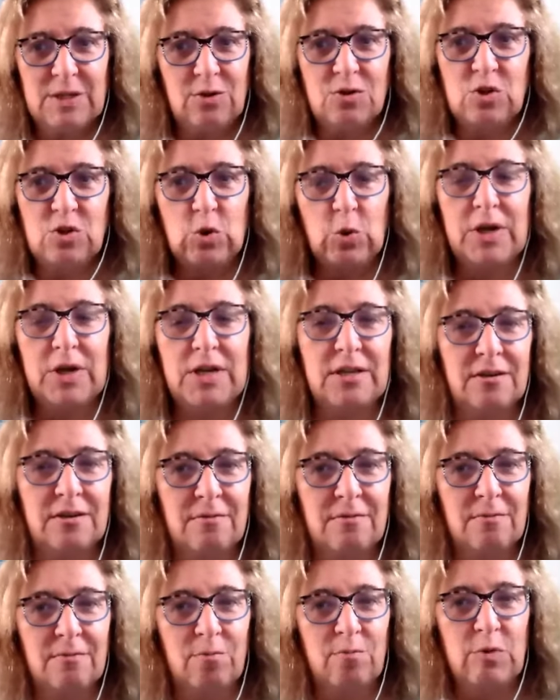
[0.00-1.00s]
your story
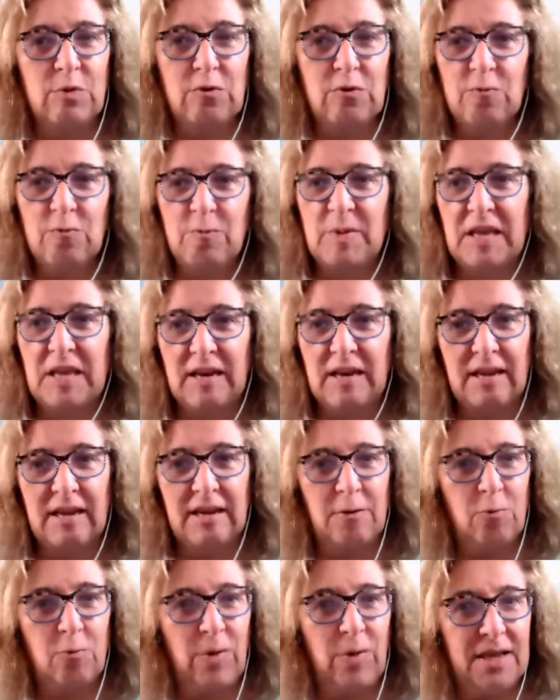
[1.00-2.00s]
didn't move me in
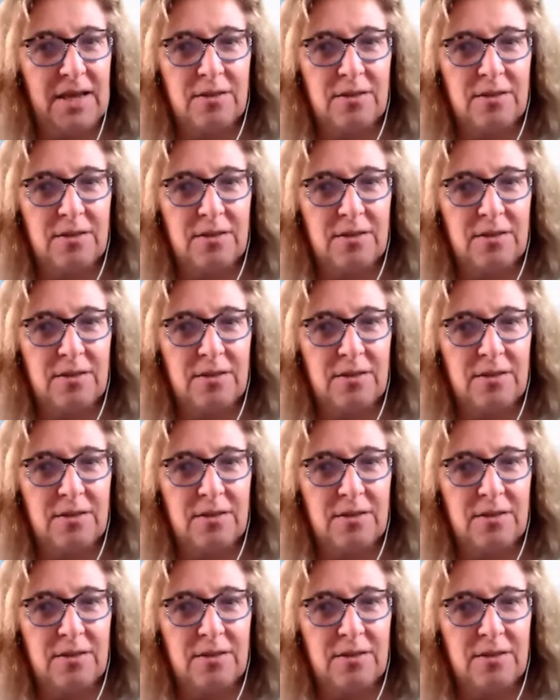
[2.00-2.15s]
any way.